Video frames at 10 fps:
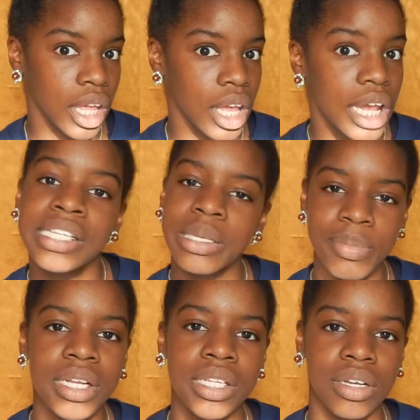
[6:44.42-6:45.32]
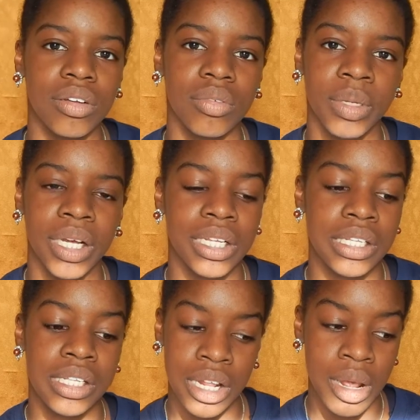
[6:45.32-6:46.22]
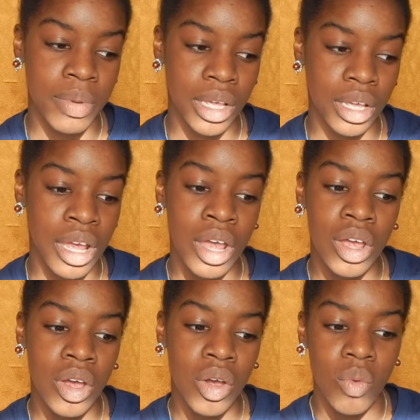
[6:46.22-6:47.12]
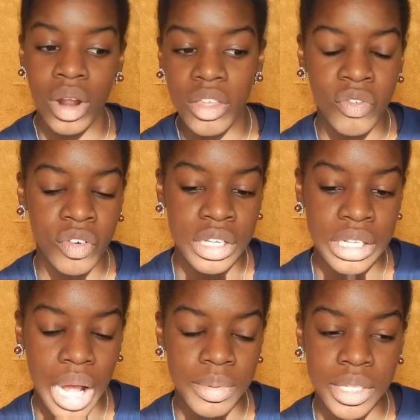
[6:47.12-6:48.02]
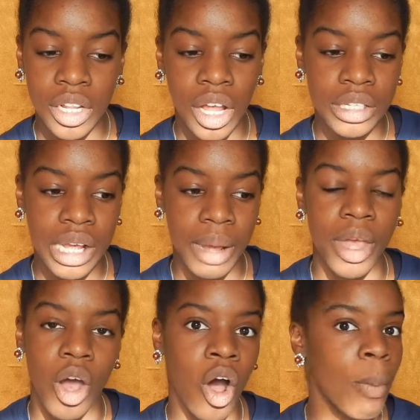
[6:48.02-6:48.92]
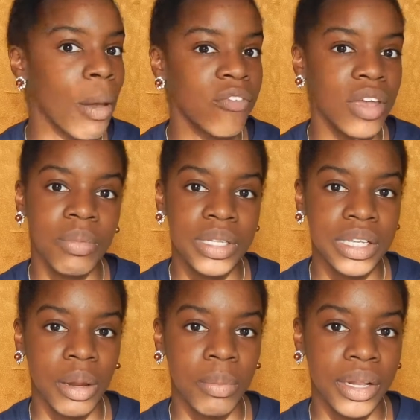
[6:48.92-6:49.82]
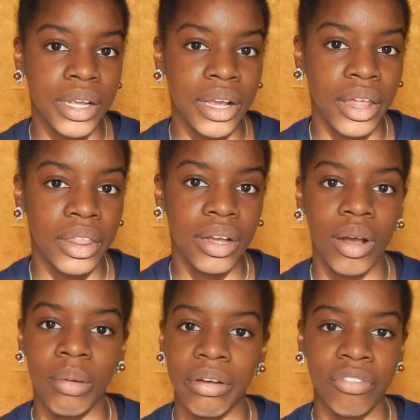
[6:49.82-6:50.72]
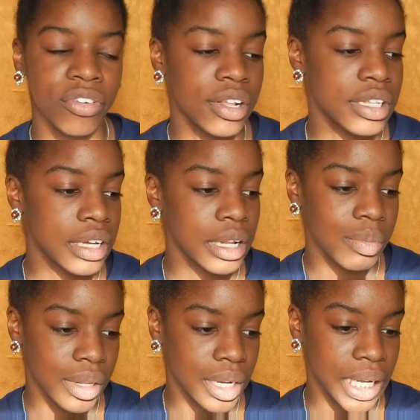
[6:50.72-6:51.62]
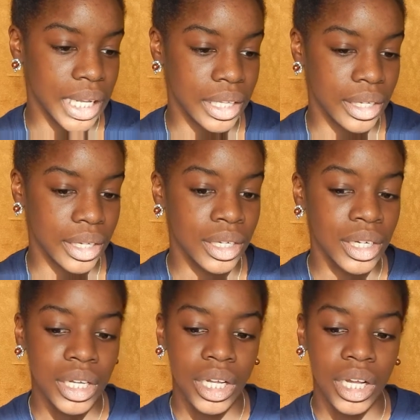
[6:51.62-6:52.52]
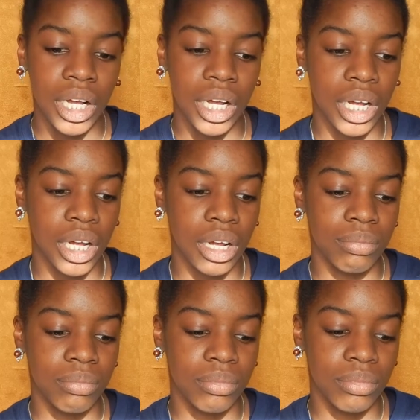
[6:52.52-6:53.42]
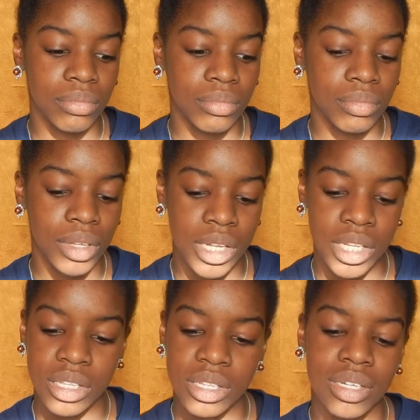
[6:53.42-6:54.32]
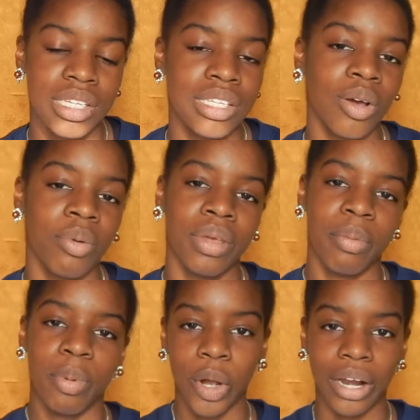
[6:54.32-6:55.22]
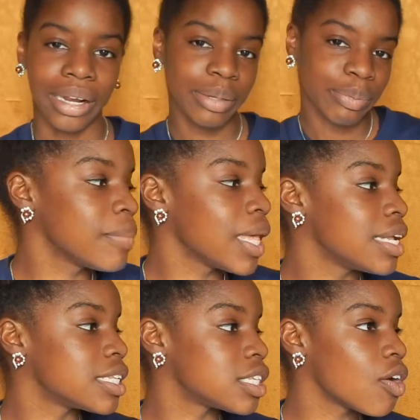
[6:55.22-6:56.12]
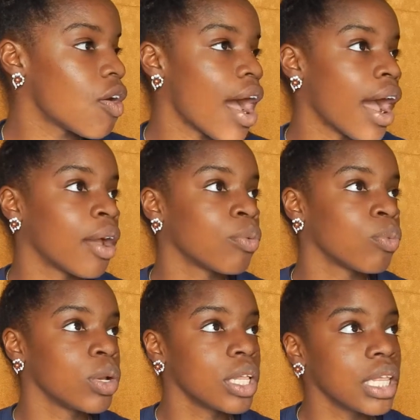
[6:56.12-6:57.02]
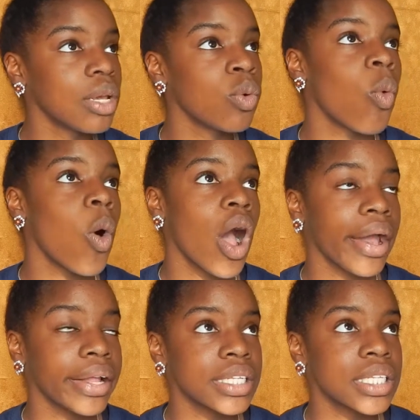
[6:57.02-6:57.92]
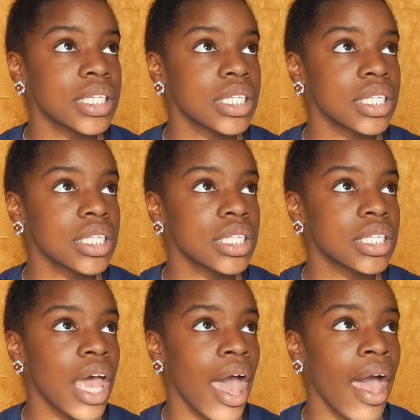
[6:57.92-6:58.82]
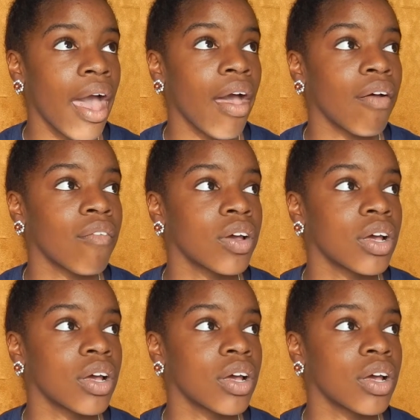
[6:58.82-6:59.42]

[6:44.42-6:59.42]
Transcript: It's a big deal because it's gonna be one of the first times in a long time that all my family is going to be together, all my friends are going to be together. Um, it's it's going to be a party. And so I really want to have